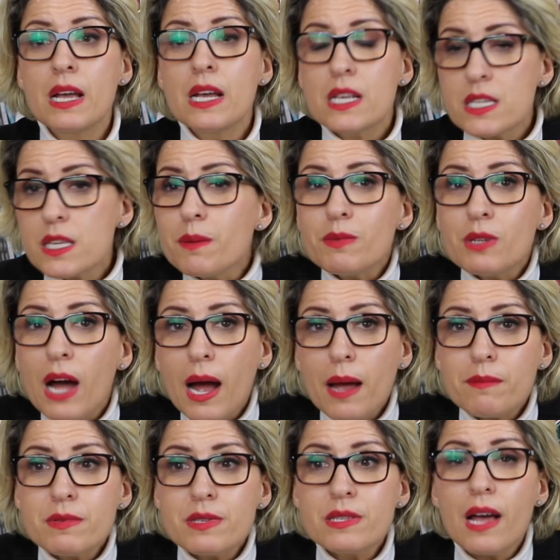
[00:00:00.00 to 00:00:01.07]

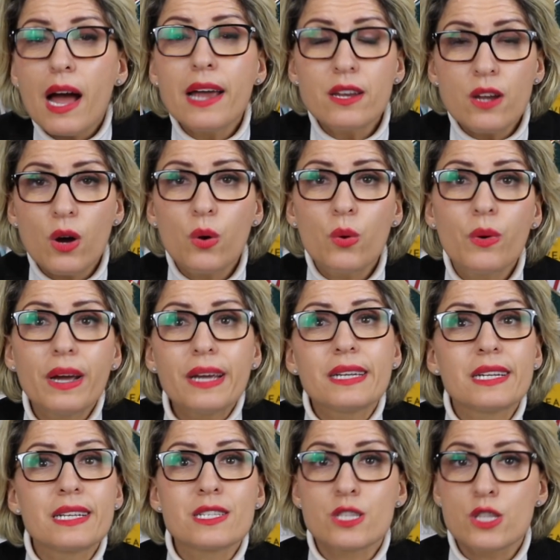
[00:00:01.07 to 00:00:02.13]
Sometimes I know it
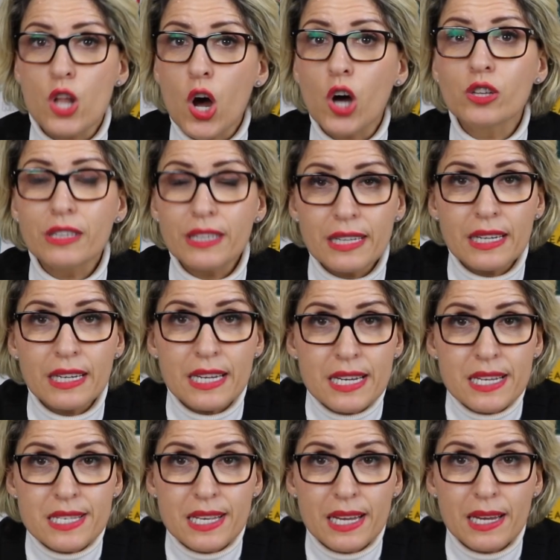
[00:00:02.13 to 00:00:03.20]
is not
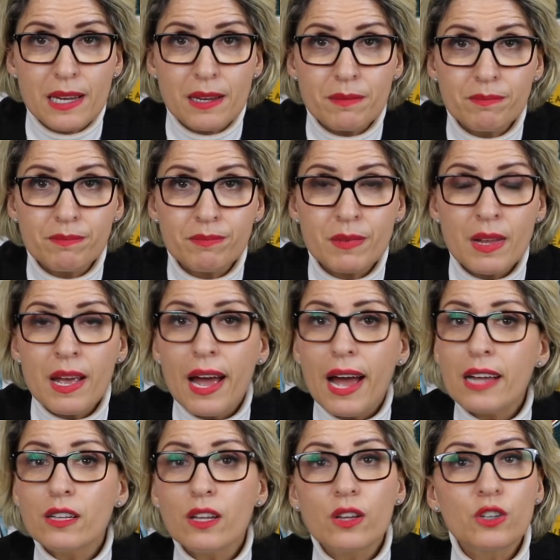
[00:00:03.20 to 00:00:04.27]
easy,
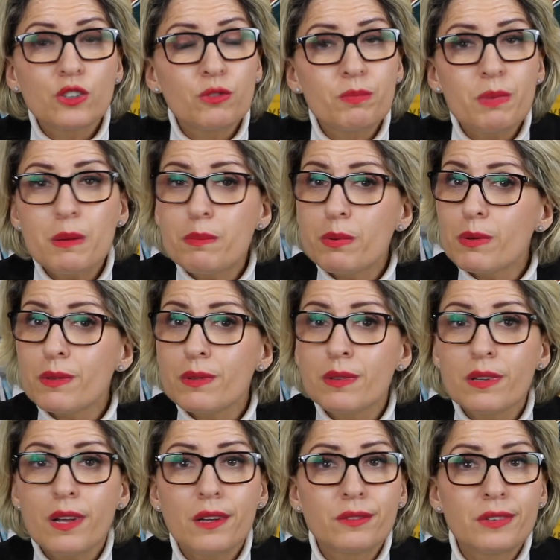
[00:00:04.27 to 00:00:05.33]
and a lot of
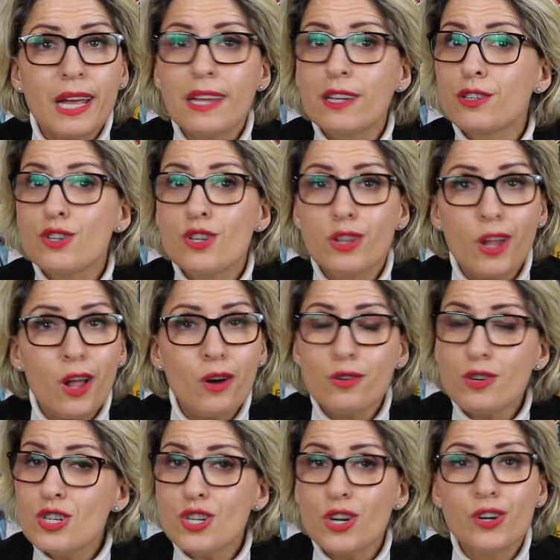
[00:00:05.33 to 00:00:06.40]
people take a
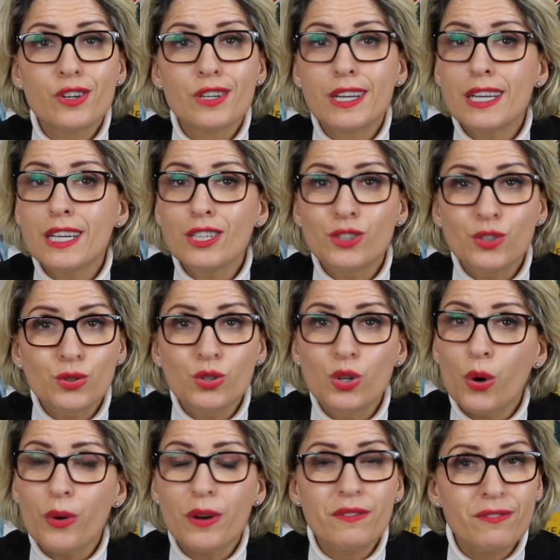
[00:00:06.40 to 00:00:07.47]
long journey to
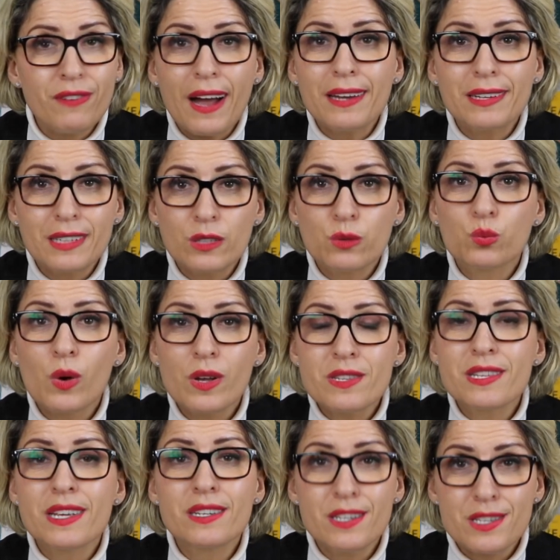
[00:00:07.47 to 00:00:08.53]
go and find it once
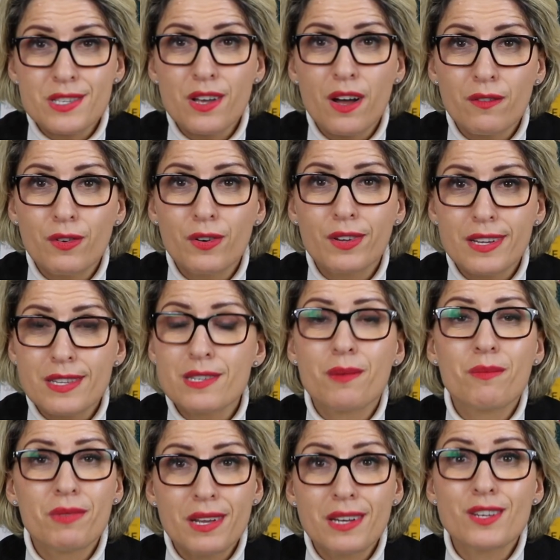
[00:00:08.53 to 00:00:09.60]
they discover that
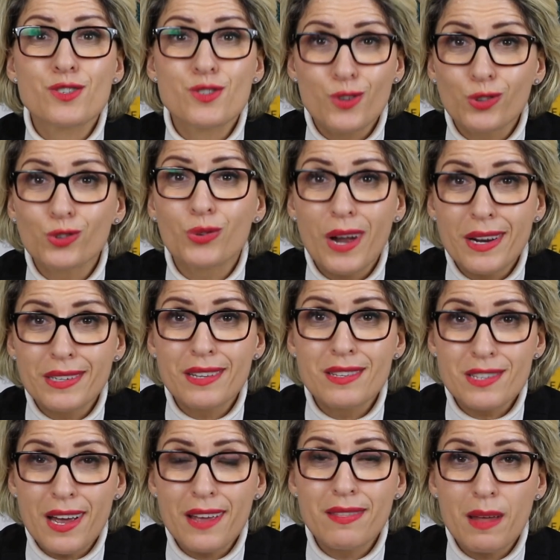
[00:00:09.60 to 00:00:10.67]
something is not right
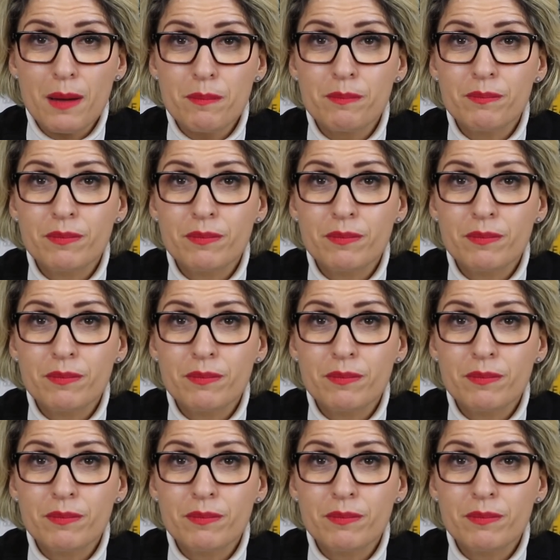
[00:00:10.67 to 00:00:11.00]
inside them.